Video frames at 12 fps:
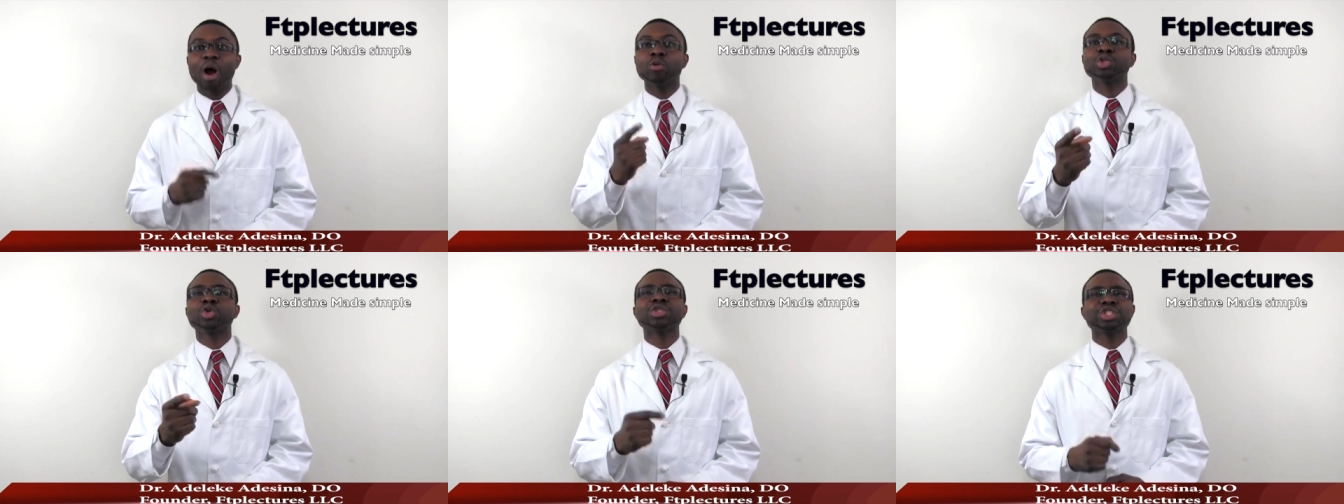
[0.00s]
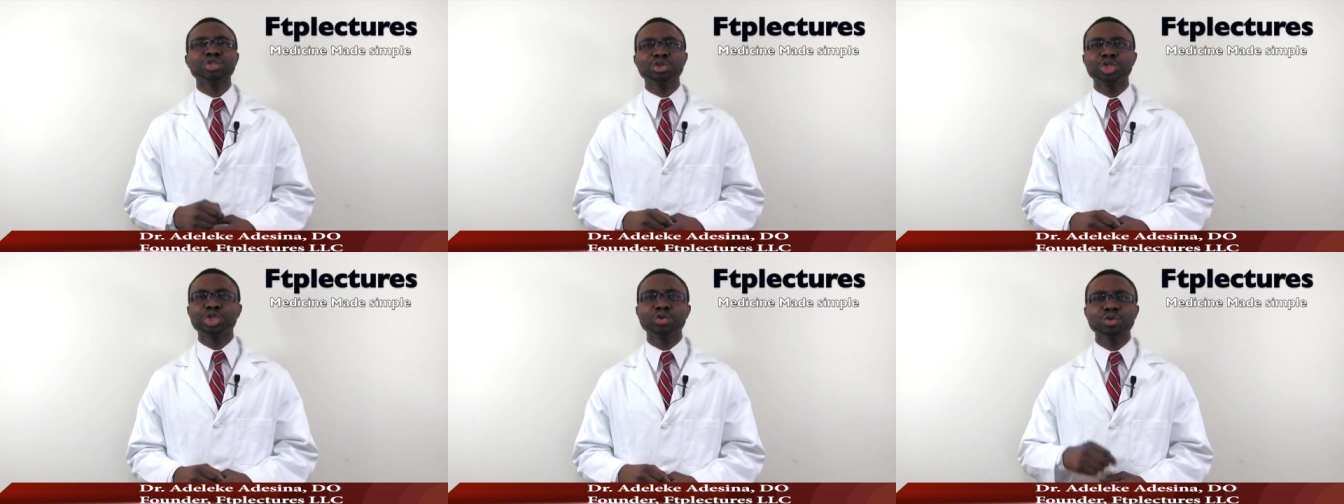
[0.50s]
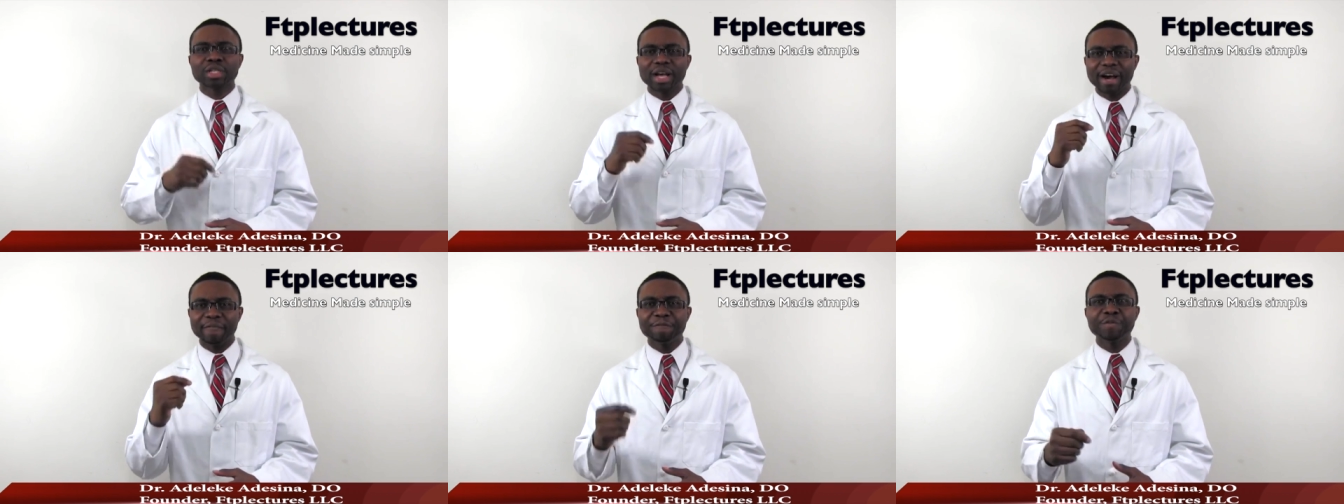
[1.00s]
I was just in your shoes
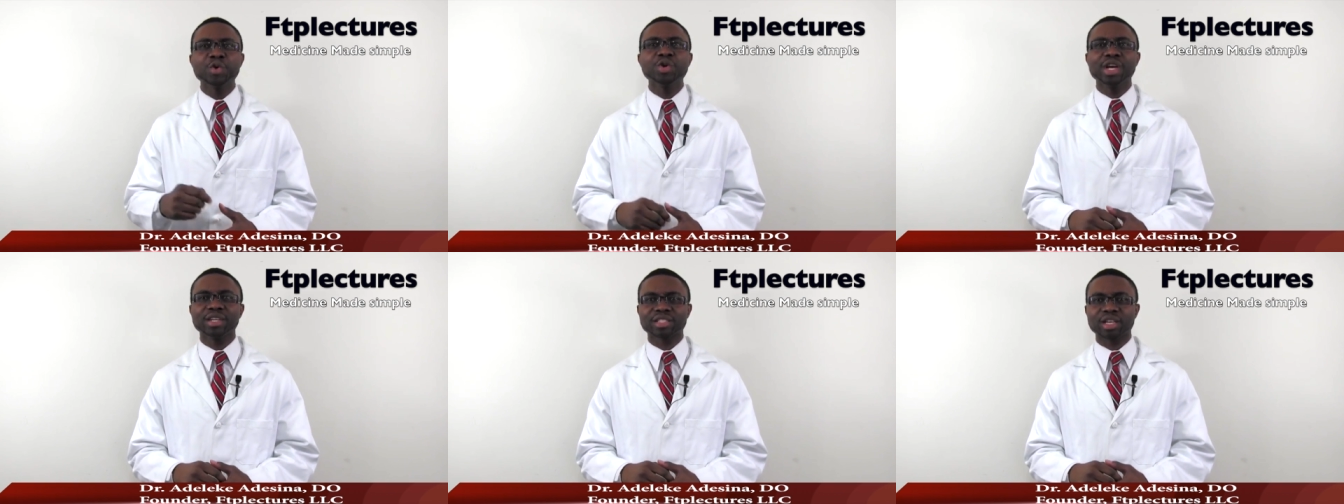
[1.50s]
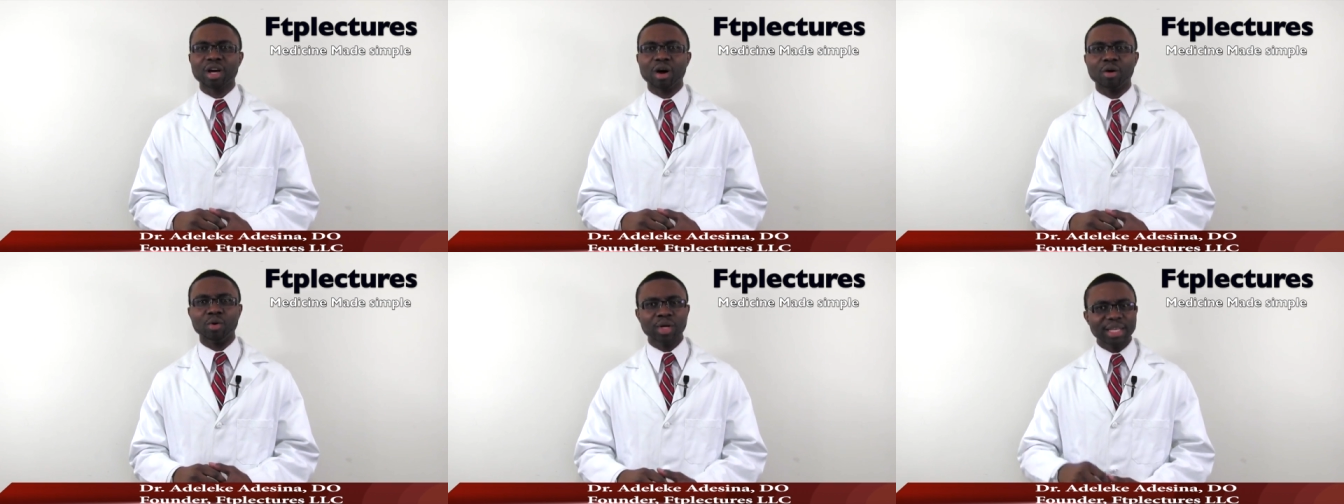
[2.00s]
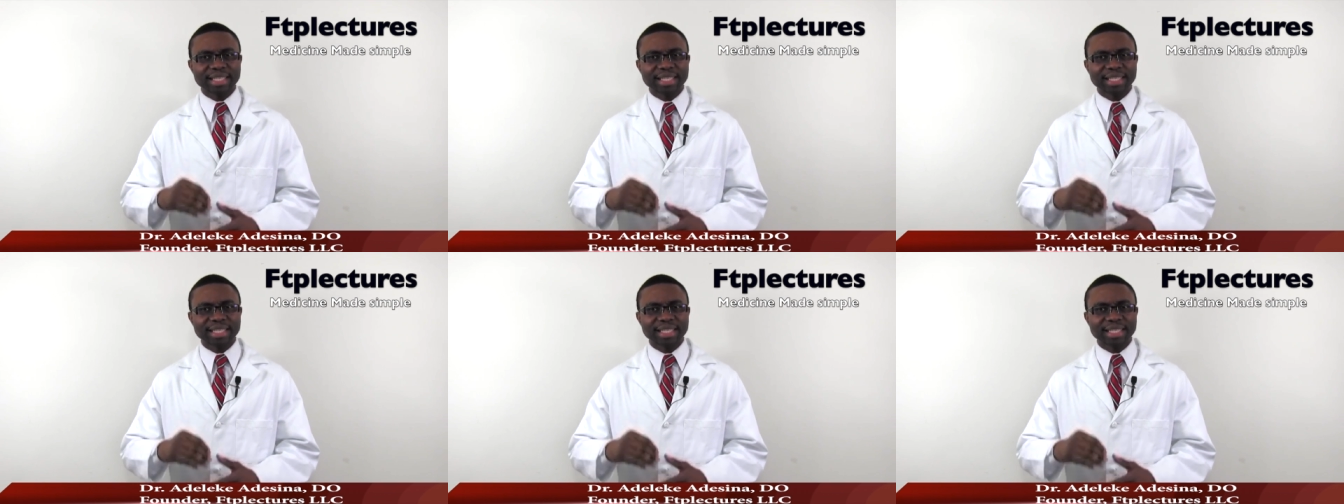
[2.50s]
a few years ago,